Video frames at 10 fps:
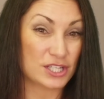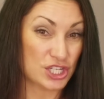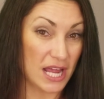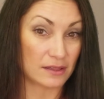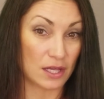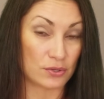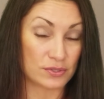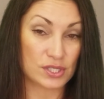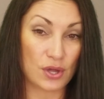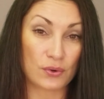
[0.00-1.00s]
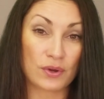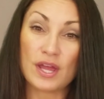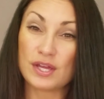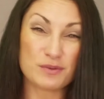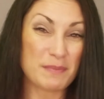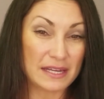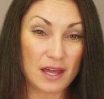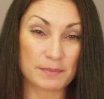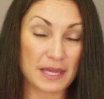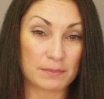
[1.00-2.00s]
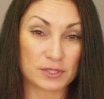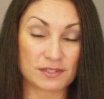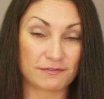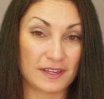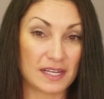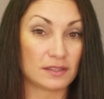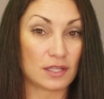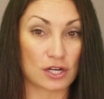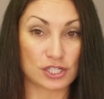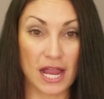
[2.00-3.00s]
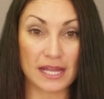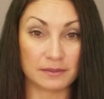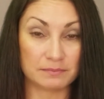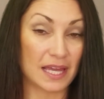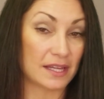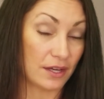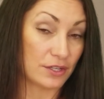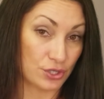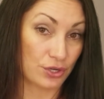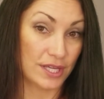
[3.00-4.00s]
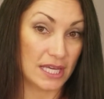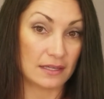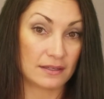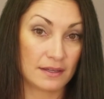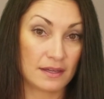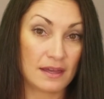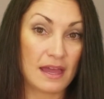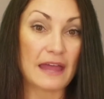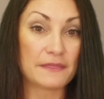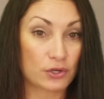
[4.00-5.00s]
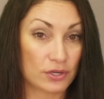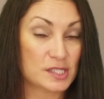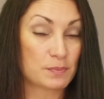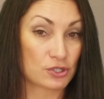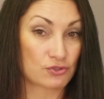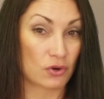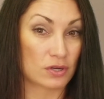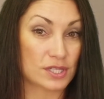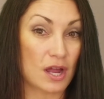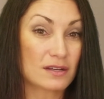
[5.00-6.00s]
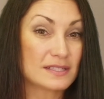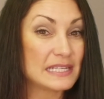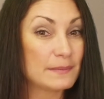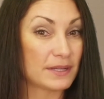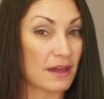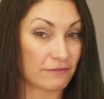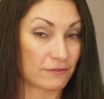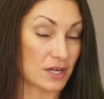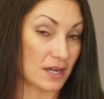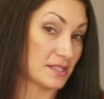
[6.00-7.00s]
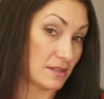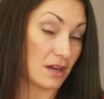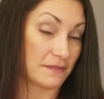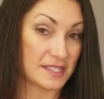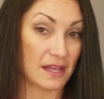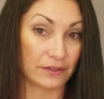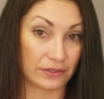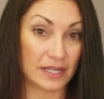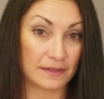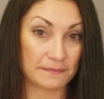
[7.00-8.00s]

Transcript: shallow, so you may not be able to fit a large item like a turkey, and the crisper drawers aren't deep enough for a stalk of celery.